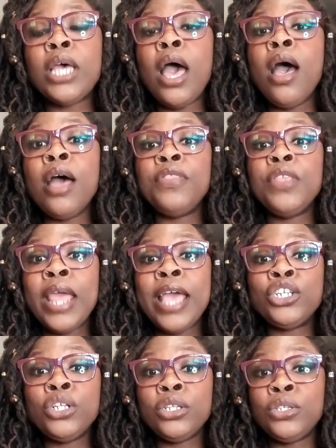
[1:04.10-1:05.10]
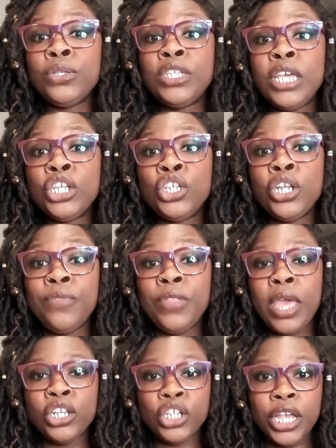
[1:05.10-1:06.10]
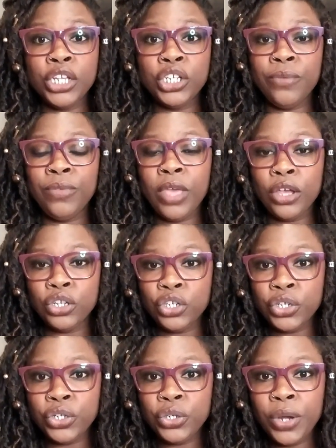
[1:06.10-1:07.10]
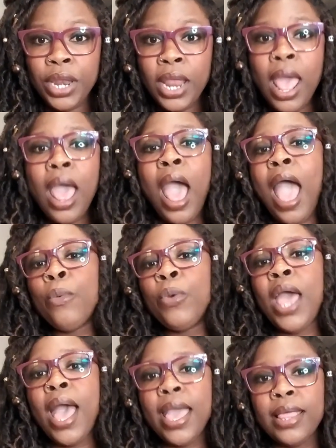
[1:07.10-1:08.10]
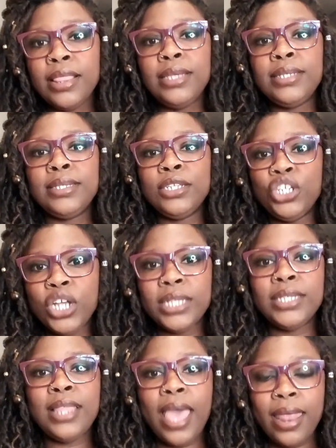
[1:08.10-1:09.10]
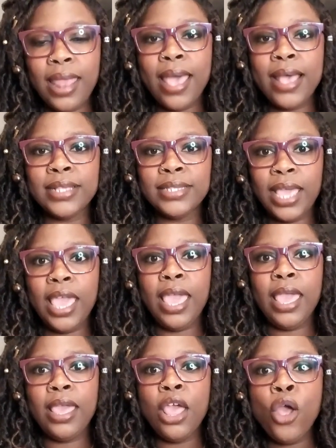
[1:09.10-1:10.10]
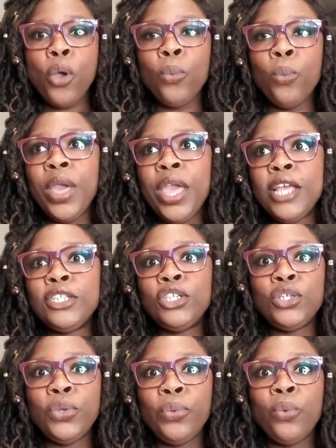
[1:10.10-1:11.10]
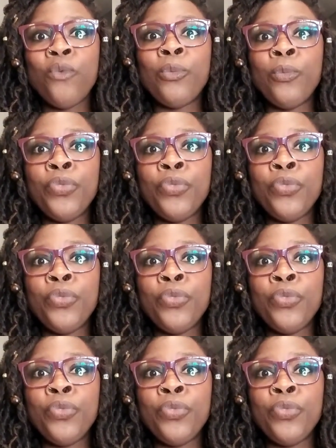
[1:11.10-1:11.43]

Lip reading: the National Association of the Education of Young Children, I would highly suggest that as a way to